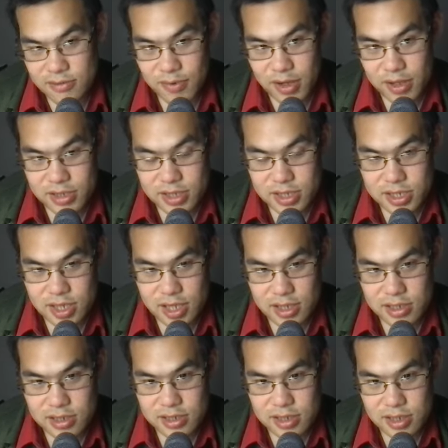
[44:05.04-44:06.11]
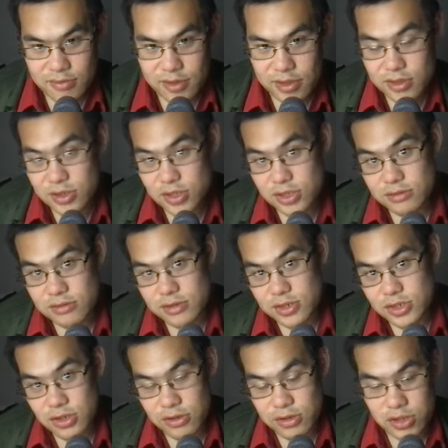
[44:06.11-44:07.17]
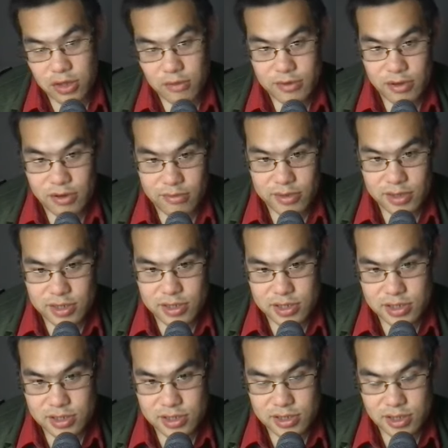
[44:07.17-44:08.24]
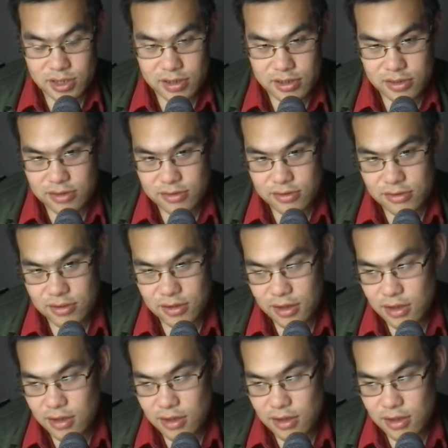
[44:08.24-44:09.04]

the Baltic states. I mean the German army just decided to